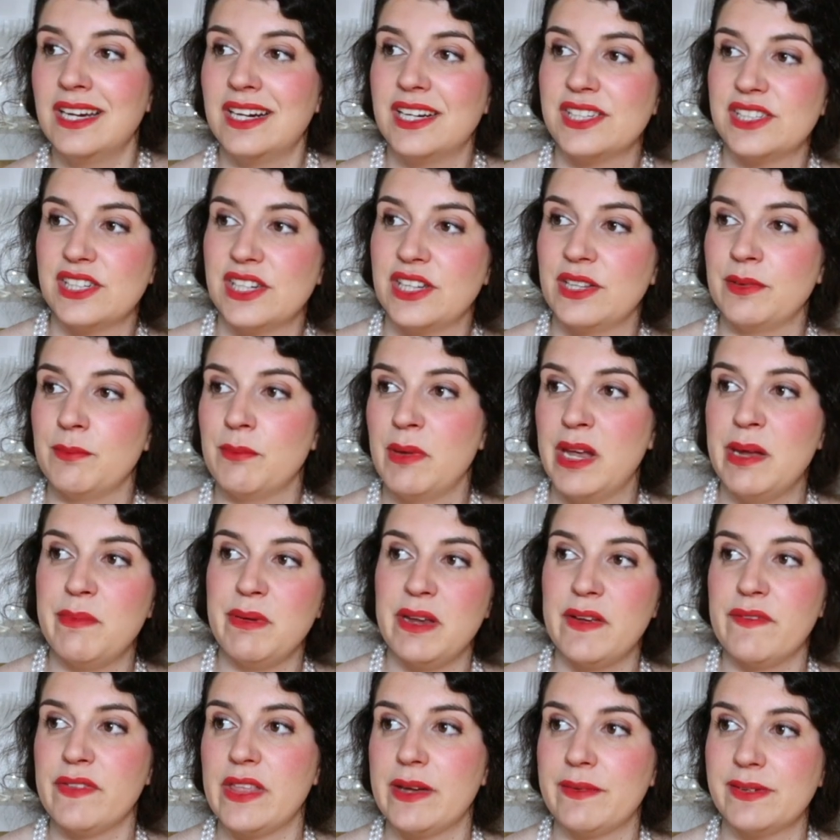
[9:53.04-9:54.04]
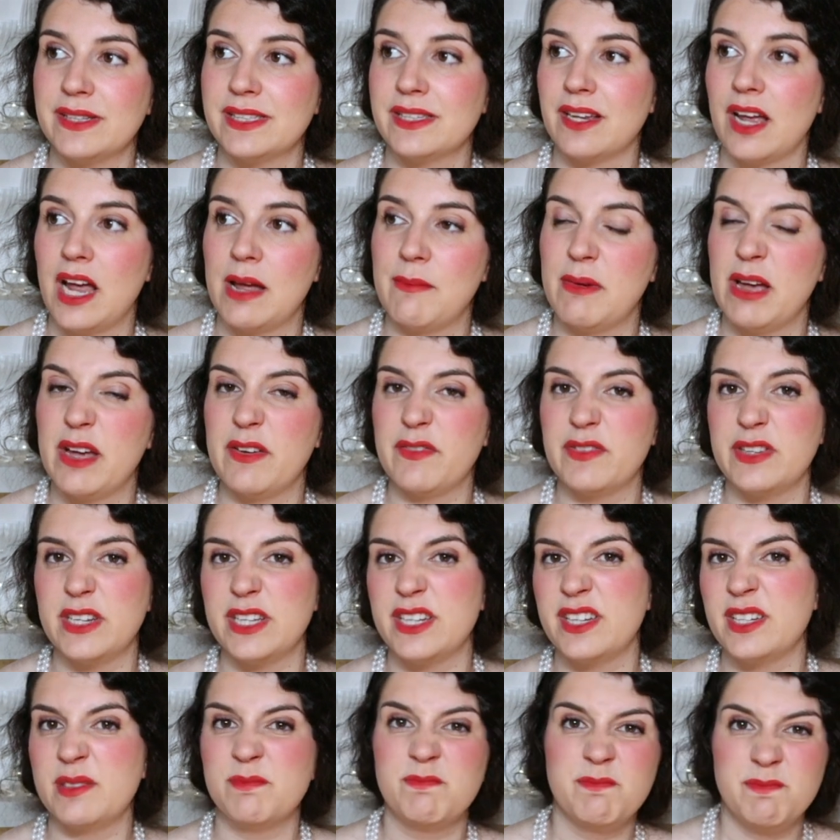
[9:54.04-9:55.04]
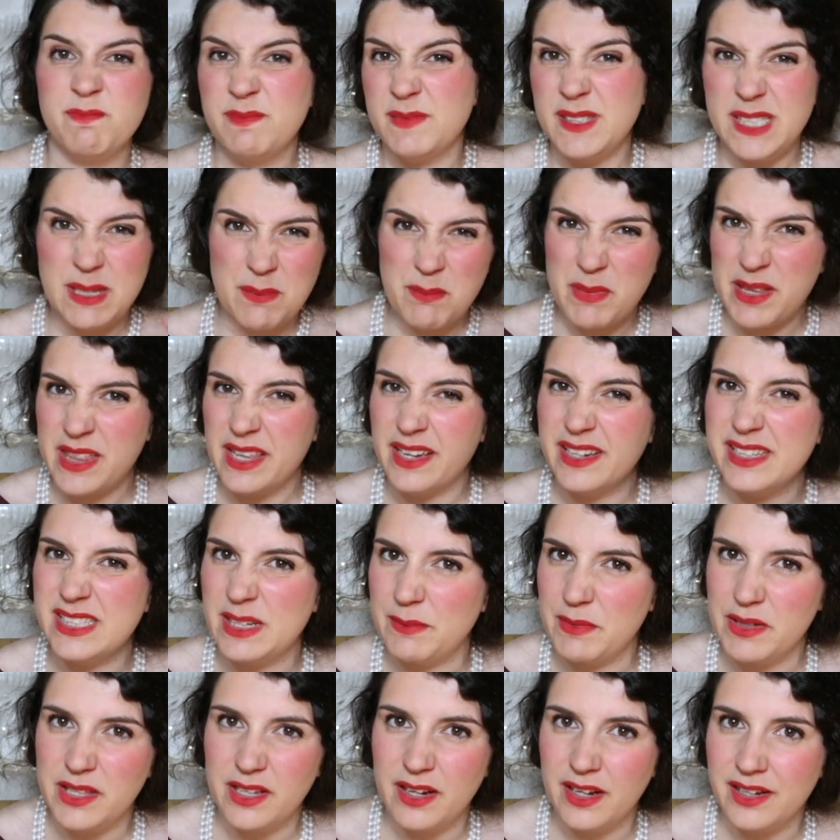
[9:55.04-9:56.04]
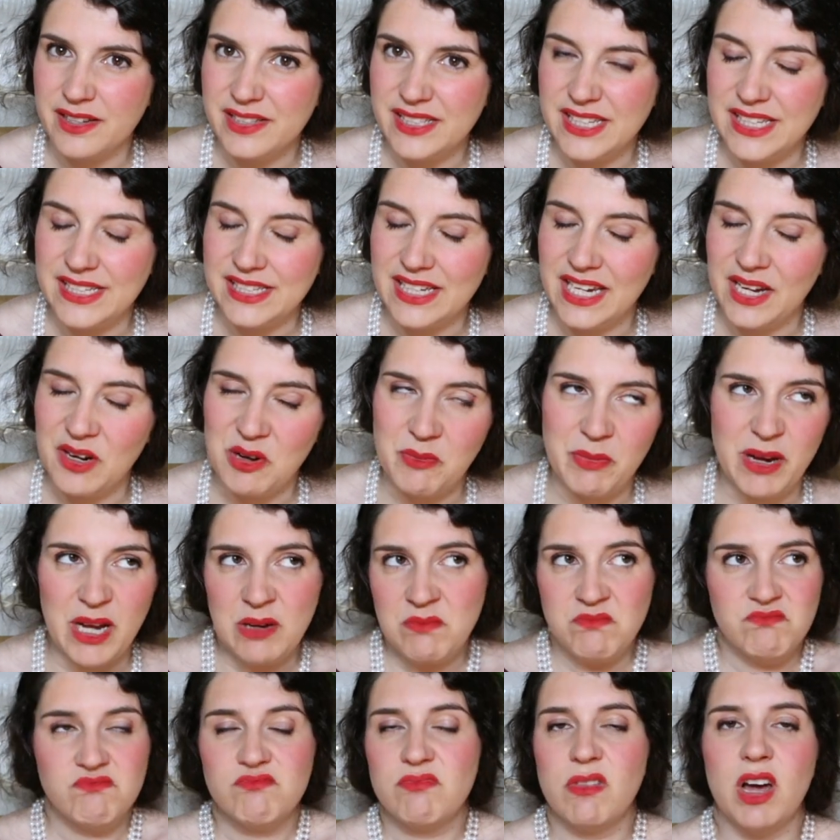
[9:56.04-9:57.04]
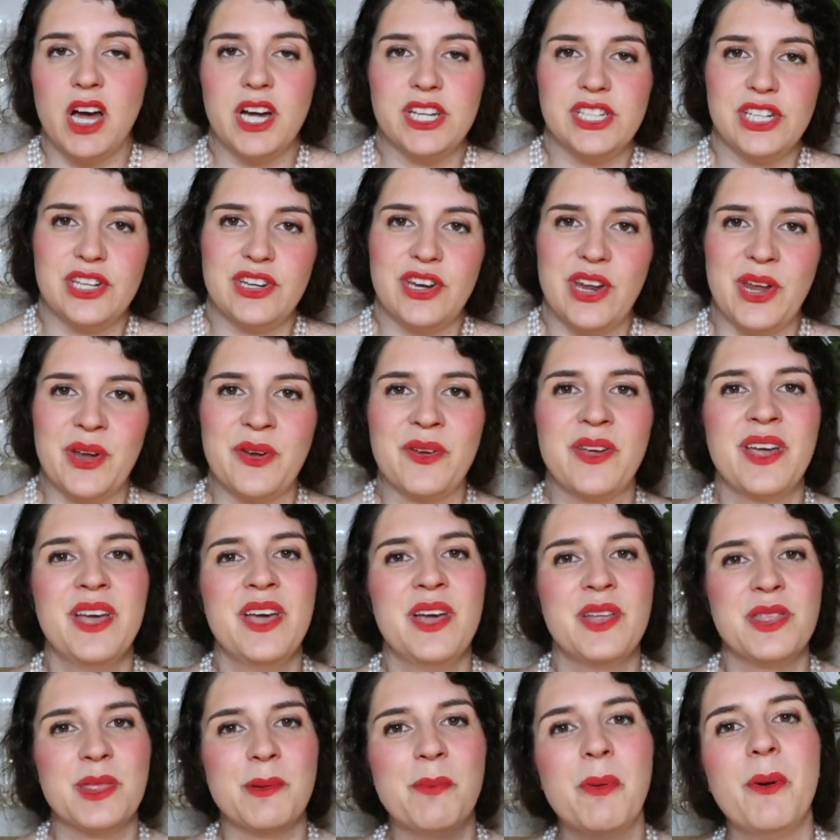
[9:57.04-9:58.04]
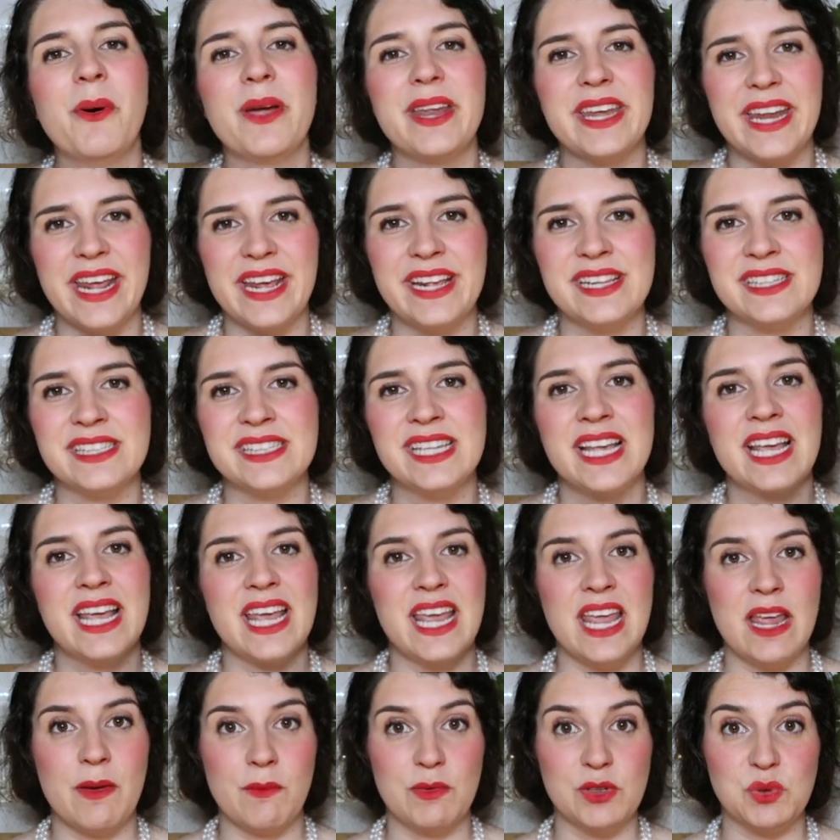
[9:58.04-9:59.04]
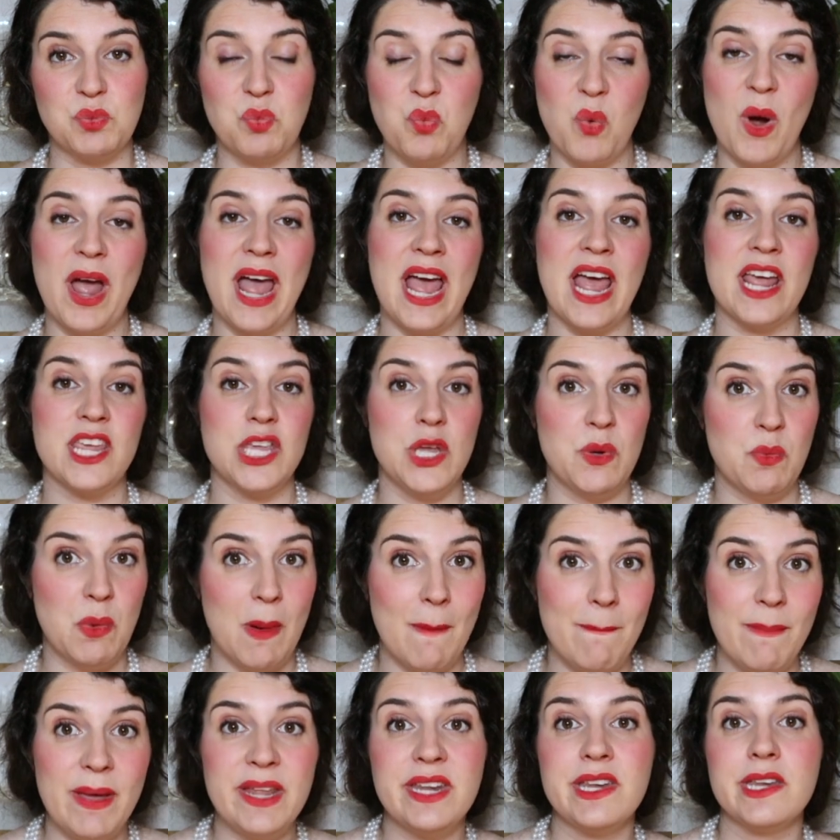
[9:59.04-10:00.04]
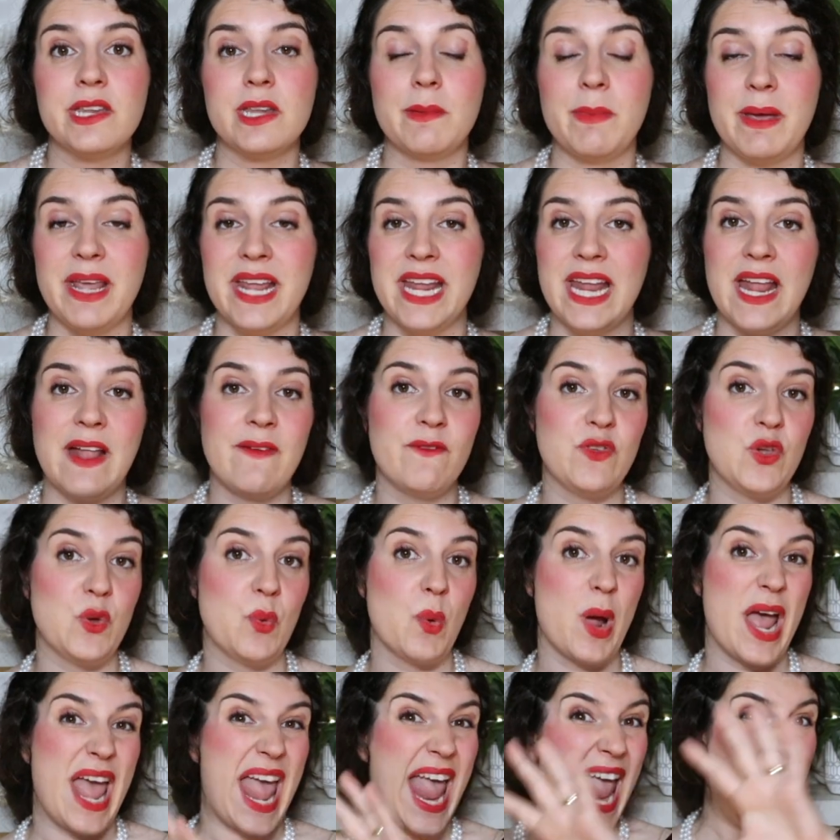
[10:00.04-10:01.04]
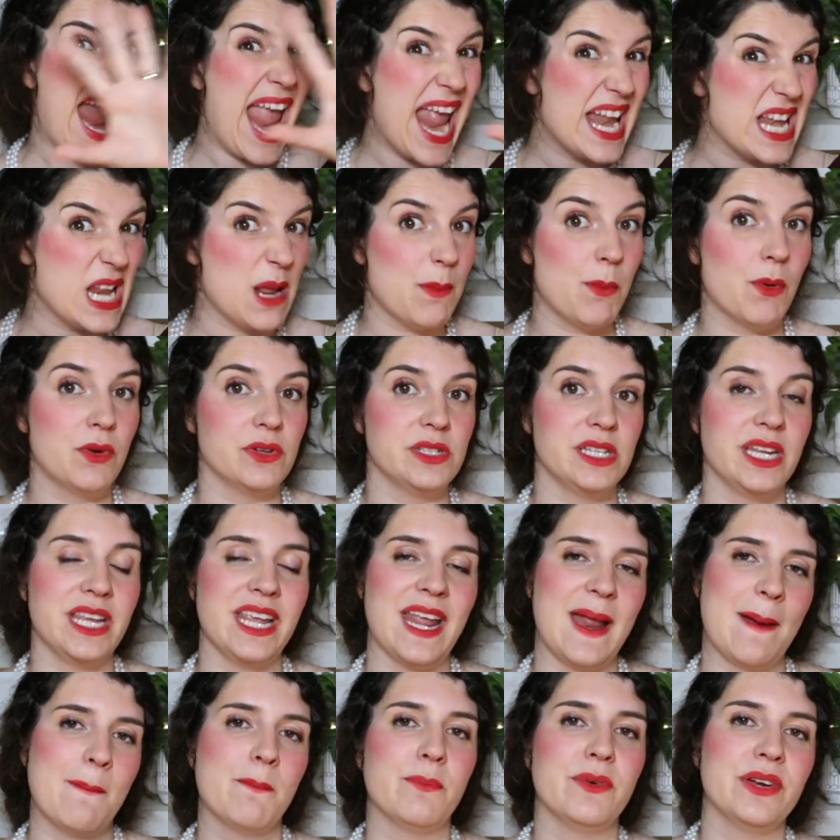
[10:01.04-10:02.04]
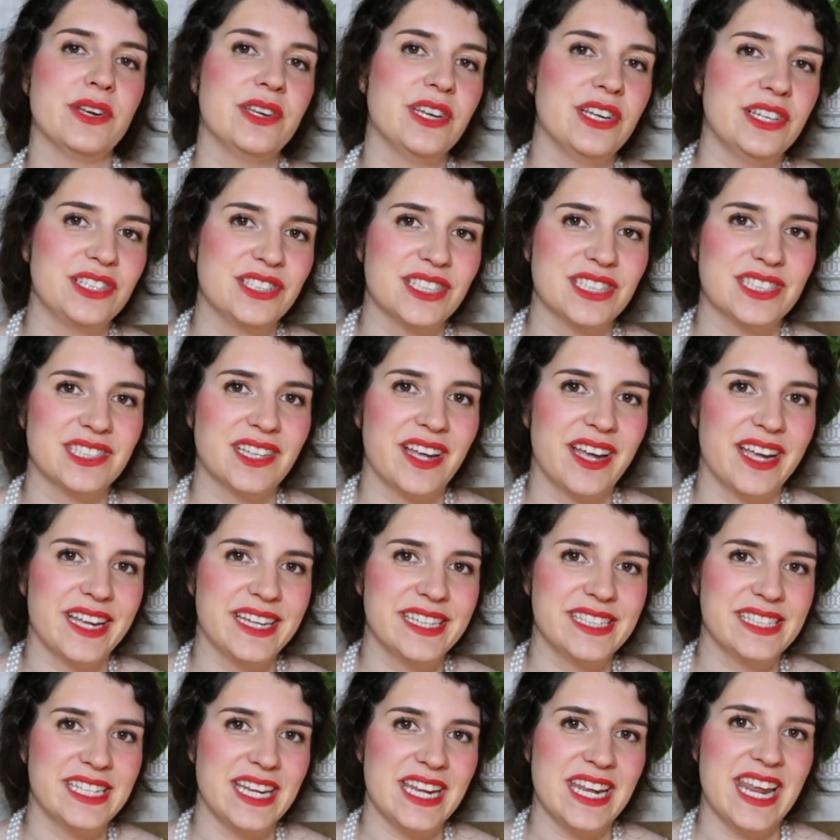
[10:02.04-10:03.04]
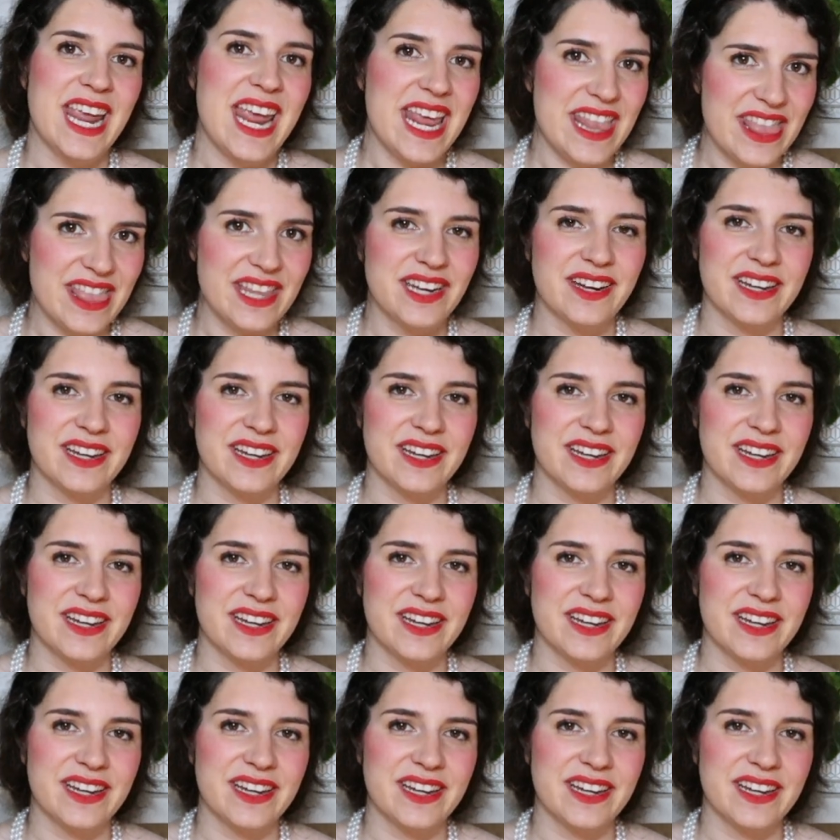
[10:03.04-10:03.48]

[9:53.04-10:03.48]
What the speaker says: I don't know, maybe if there was time after, sympathising with Nazis a little bit. I don't know. The point is, it was where you were meant to be if you were anybody in British society in the